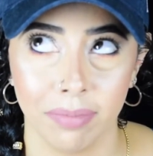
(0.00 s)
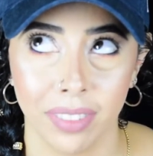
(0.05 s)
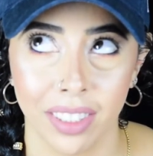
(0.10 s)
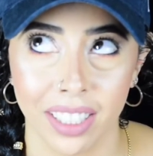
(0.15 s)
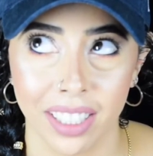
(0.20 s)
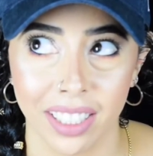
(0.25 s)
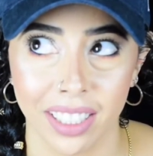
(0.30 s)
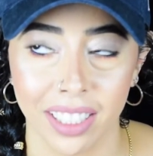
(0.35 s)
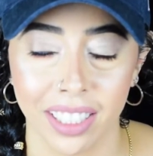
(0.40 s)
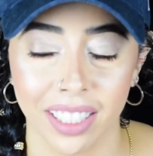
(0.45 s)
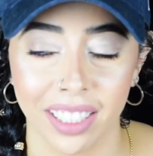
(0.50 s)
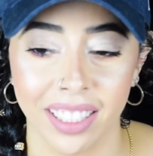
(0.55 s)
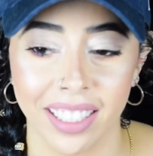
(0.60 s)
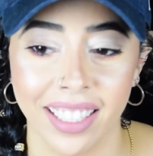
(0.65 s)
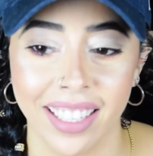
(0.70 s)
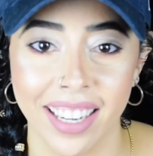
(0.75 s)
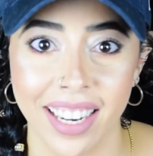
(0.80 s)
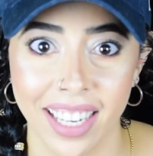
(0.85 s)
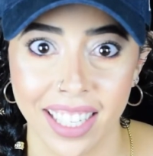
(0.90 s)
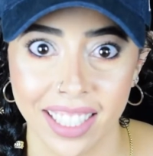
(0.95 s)
The
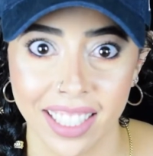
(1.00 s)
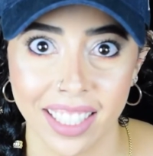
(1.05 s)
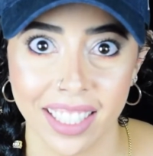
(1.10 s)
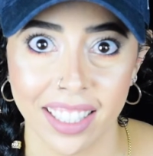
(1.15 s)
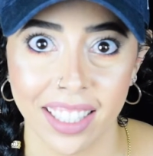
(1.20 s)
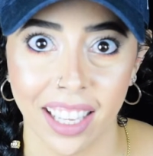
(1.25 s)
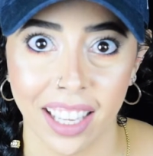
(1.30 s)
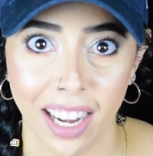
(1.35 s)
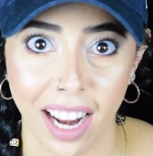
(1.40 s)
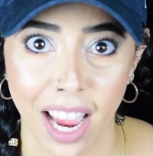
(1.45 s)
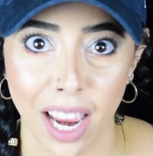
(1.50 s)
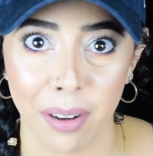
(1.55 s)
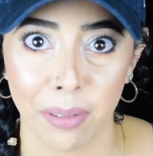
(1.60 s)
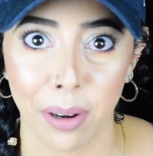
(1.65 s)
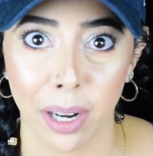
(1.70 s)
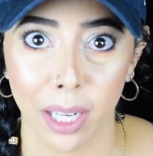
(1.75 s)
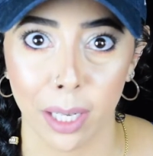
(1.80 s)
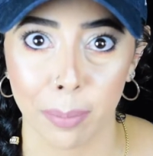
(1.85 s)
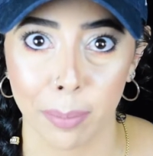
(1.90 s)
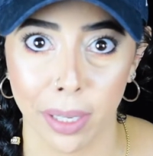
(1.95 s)
nuts that I
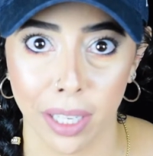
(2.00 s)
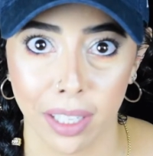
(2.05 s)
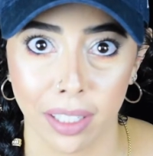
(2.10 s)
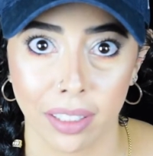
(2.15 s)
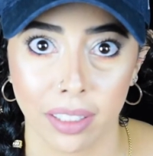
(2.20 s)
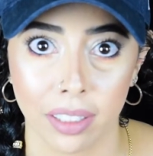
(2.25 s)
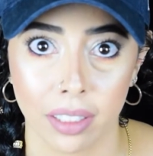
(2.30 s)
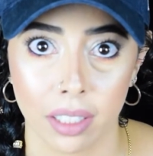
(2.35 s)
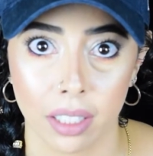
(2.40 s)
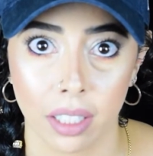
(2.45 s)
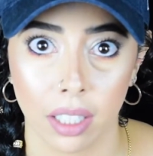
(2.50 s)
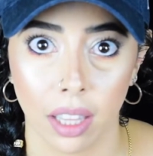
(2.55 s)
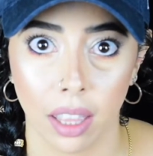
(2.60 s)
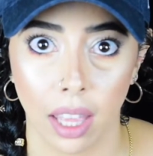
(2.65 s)
recommend